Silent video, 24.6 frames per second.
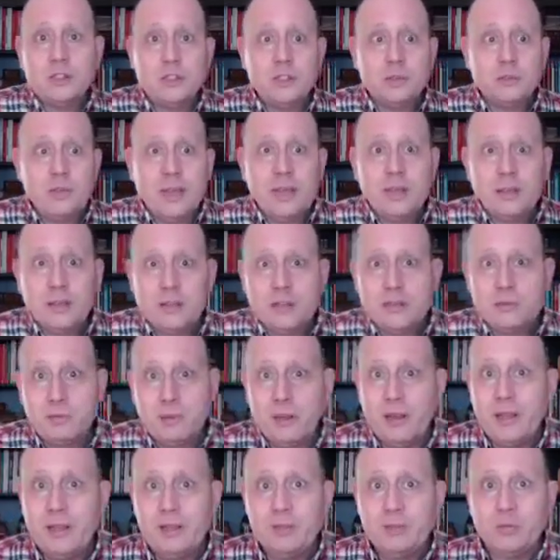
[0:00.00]
to be in
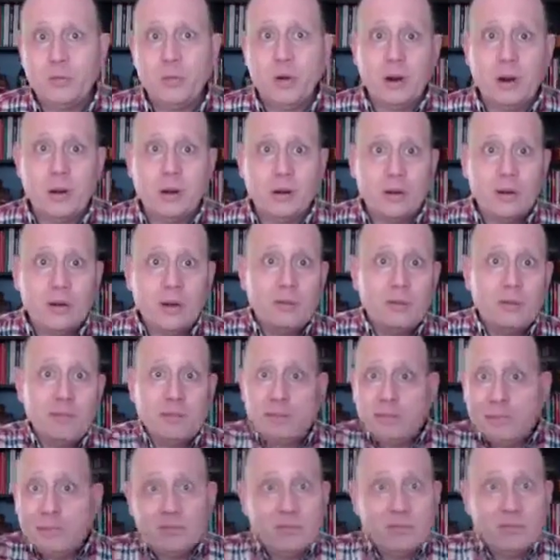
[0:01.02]
this place where
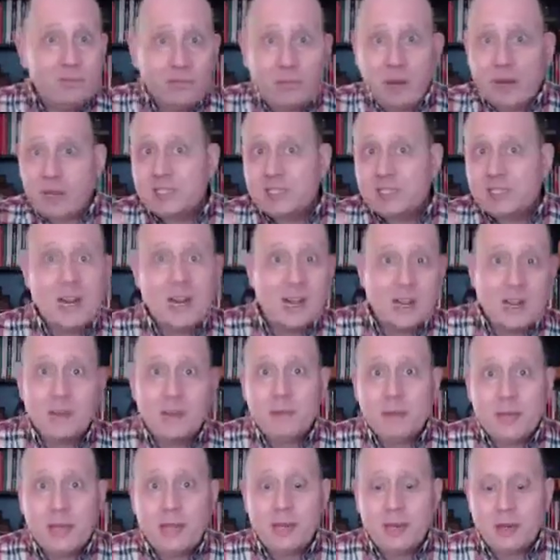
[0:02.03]
money's
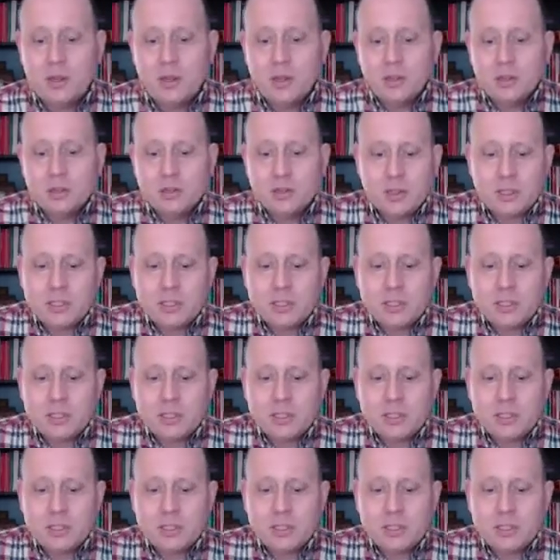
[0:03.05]
not coming in.